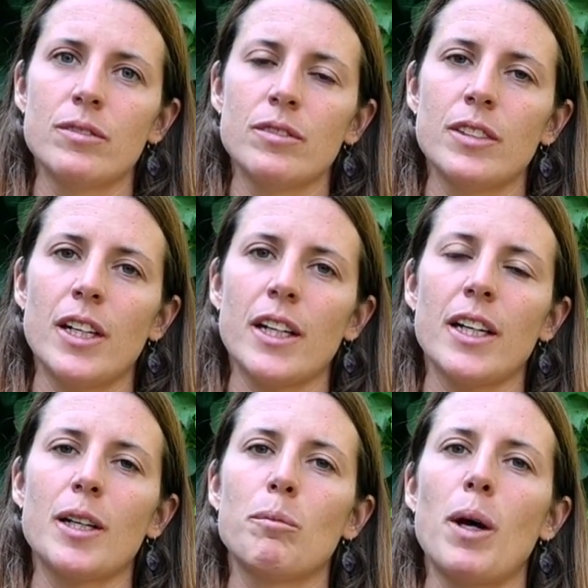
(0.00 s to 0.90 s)
they're
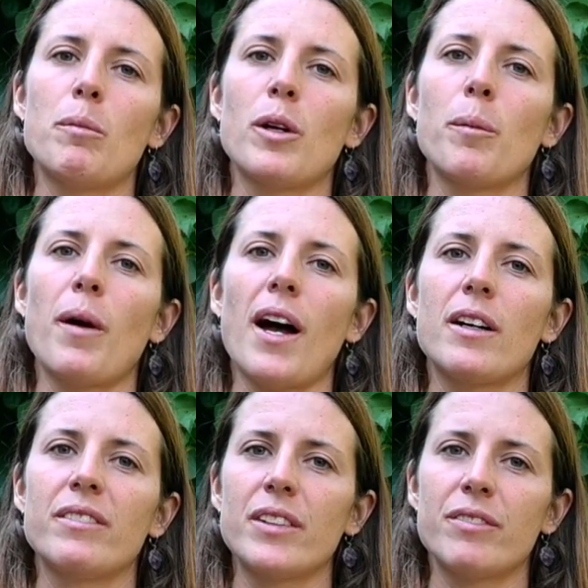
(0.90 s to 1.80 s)
getting memory
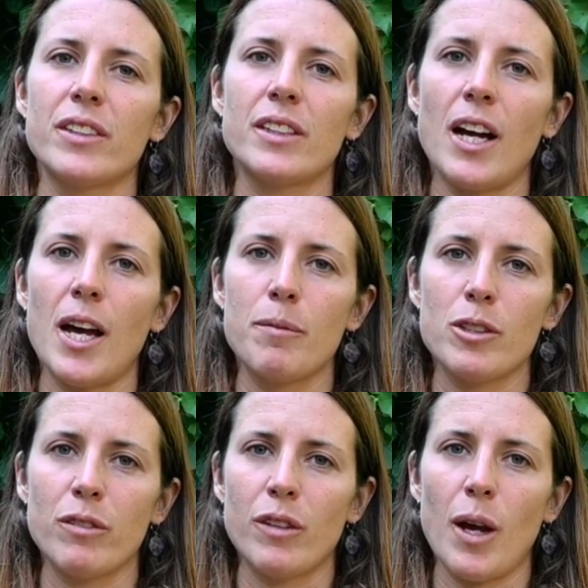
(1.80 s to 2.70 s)
back of different
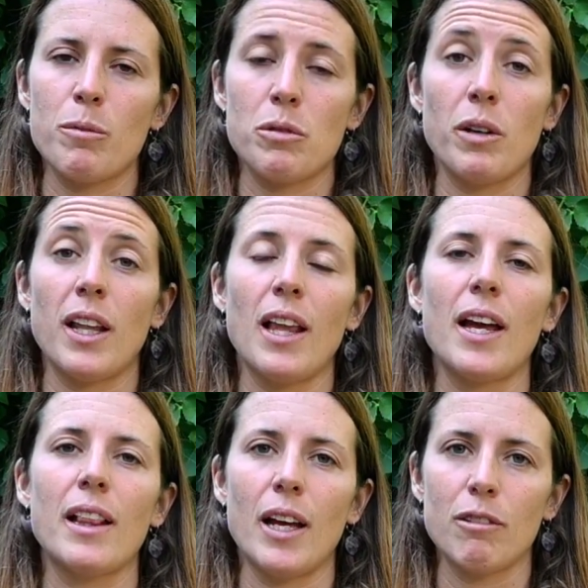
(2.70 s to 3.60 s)
times, of times when
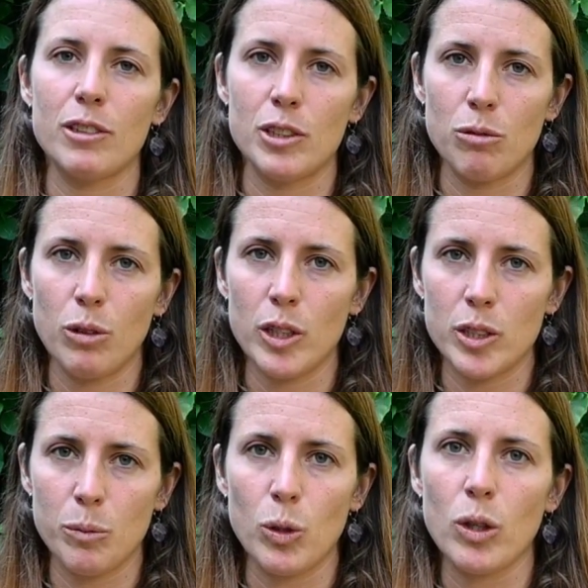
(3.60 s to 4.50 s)
light language was
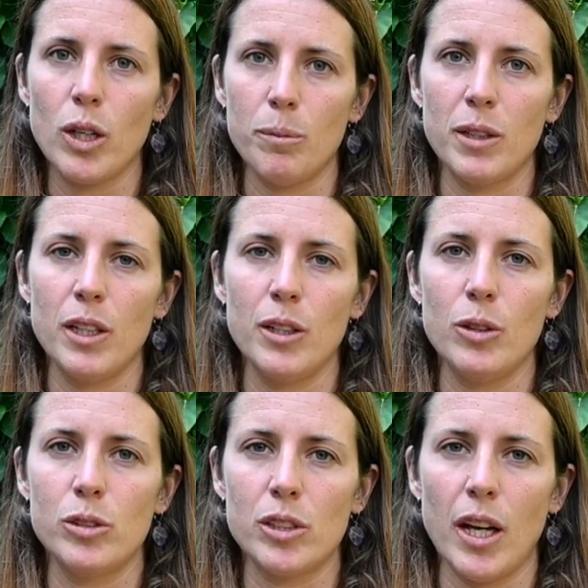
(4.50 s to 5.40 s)
a more commonly
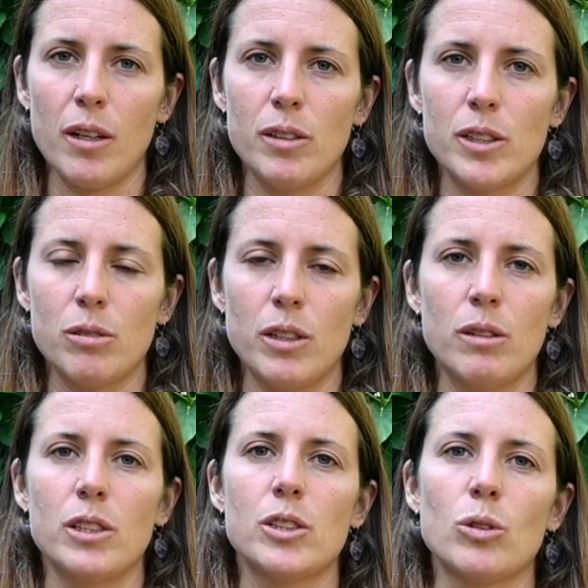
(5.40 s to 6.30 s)
used language, when
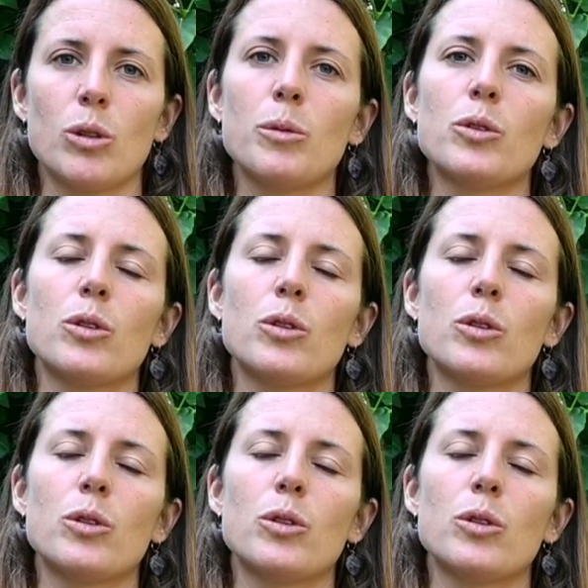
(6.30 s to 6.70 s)
it was normal to